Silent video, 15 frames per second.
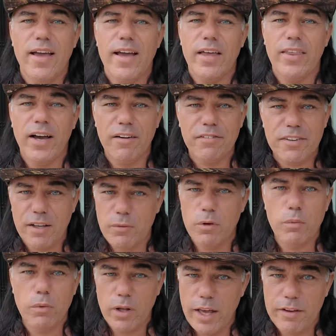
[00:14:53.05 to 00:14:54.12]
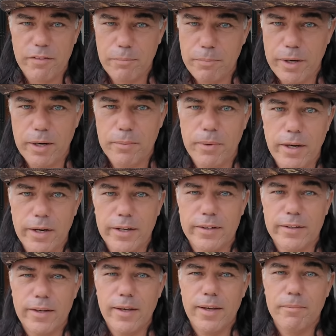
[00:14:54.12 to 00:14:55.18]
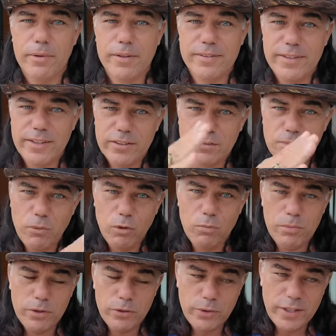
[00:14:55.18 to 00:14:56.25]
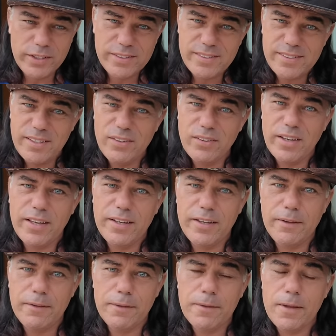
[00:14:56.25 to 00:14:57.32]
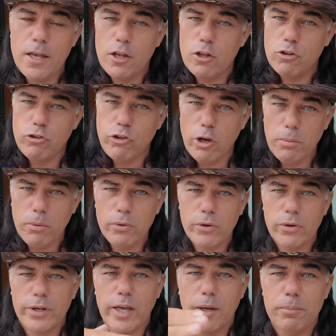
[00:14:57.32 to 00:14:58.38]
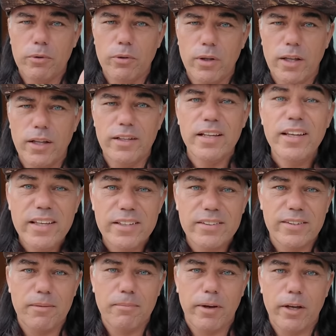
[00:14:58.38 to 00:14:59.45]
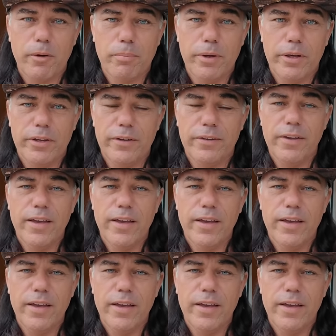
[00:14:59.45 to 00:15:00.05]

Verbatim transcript: And after that, we will have a bear market. But this moment, you can still get in, double your capital at least, in my opinion,